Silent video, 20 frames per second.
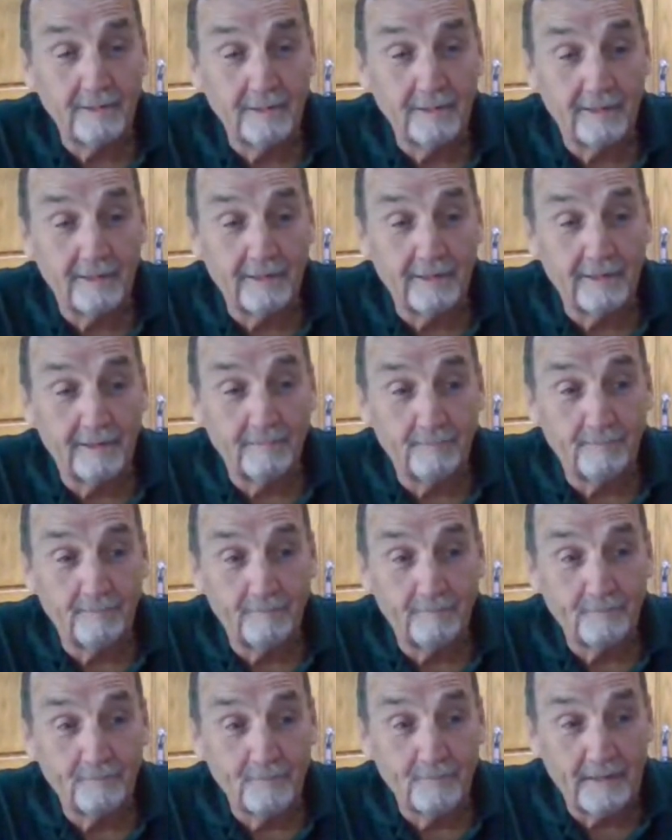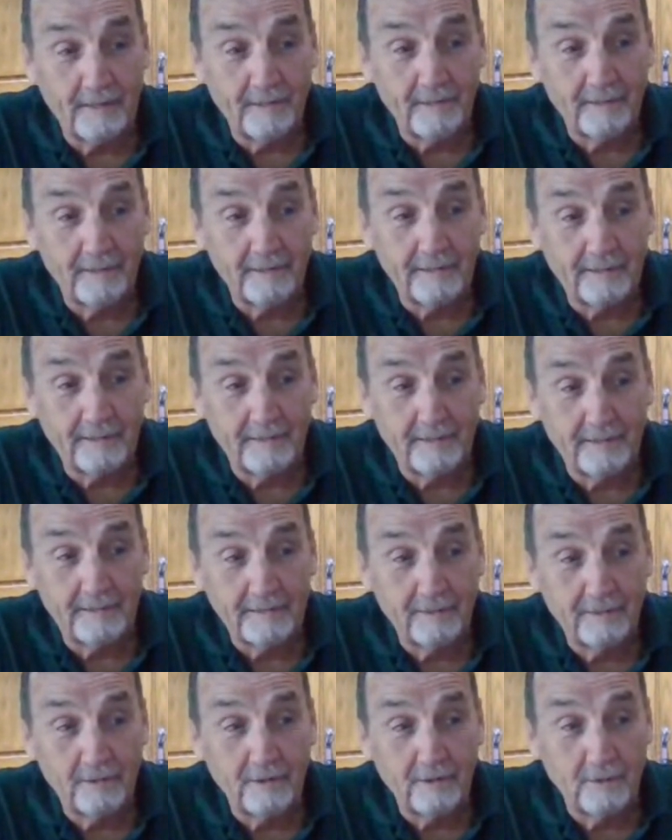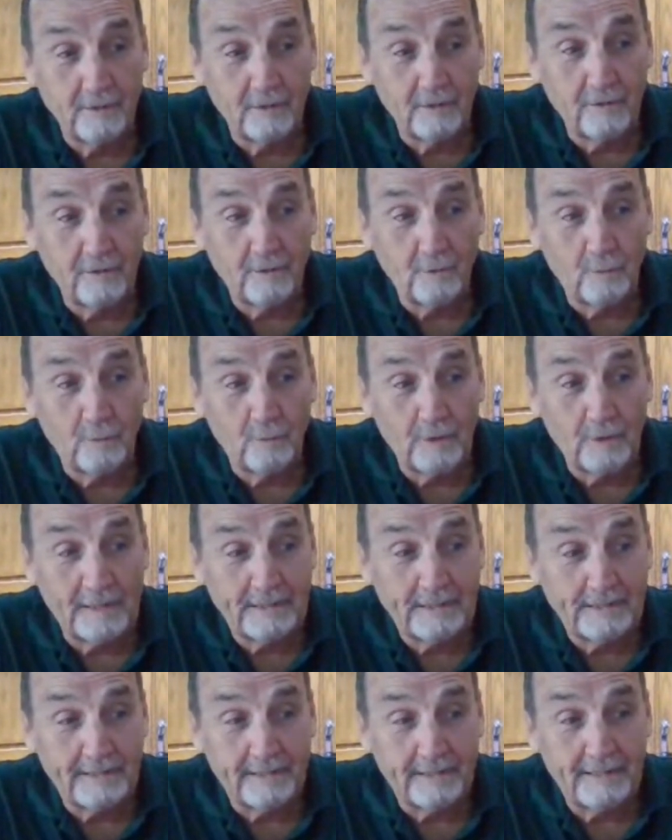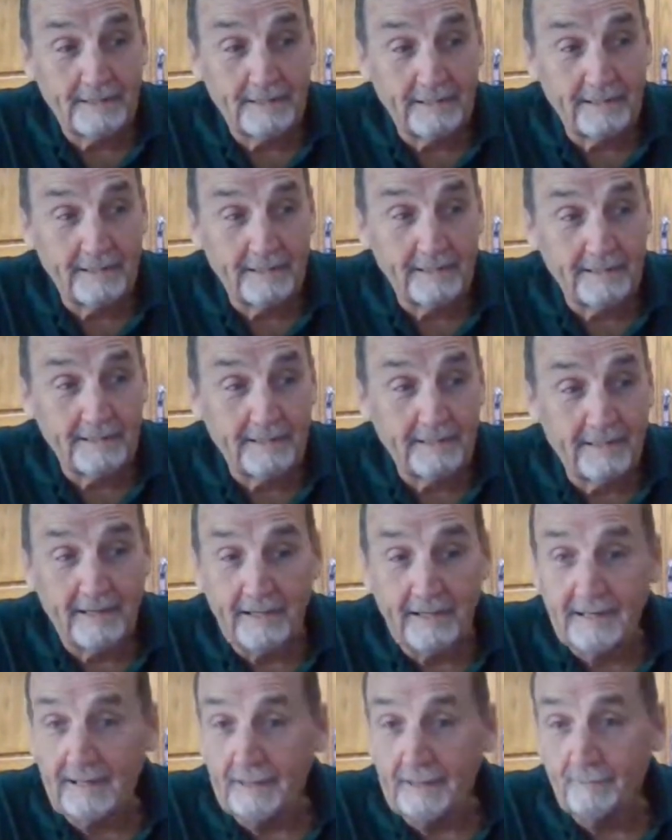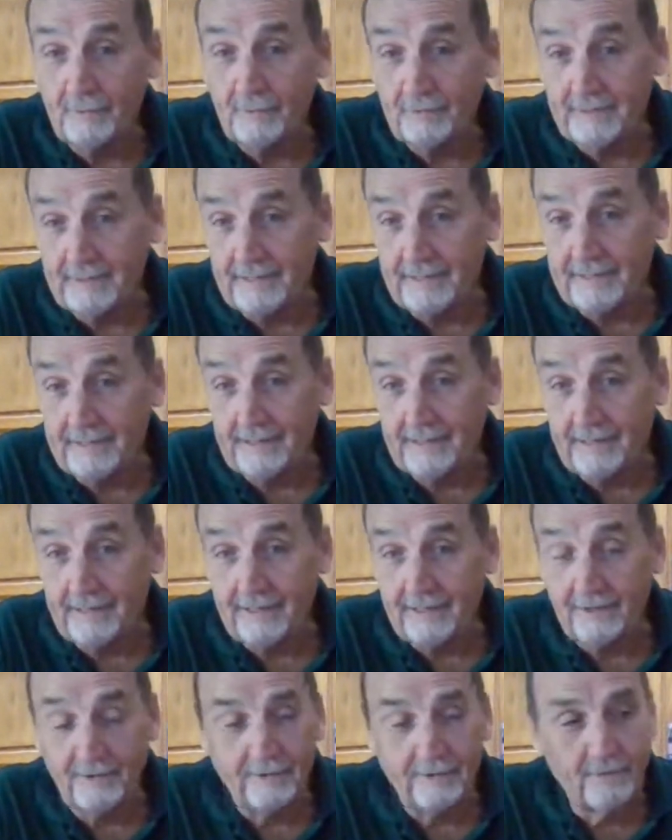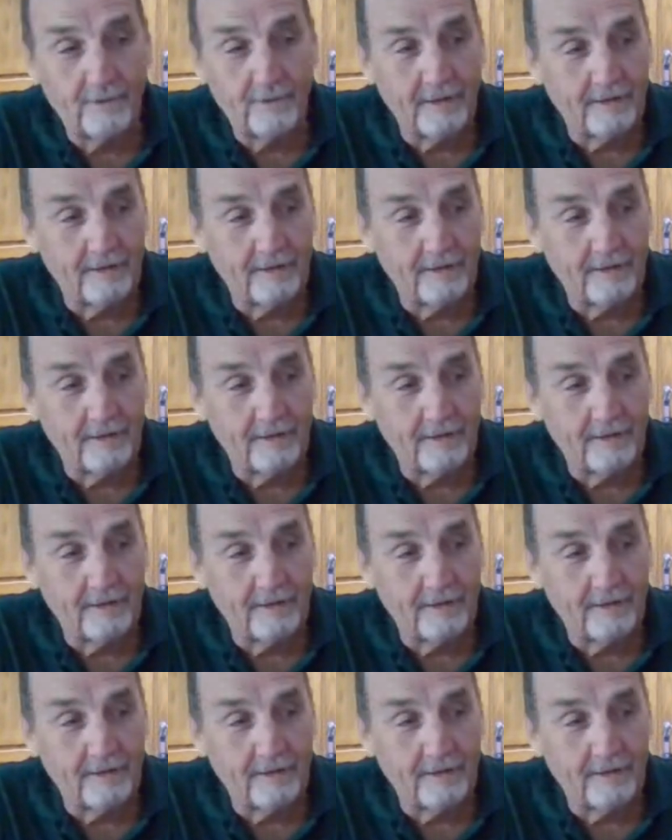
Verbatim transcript: Um, it, it, the reason that I put that title on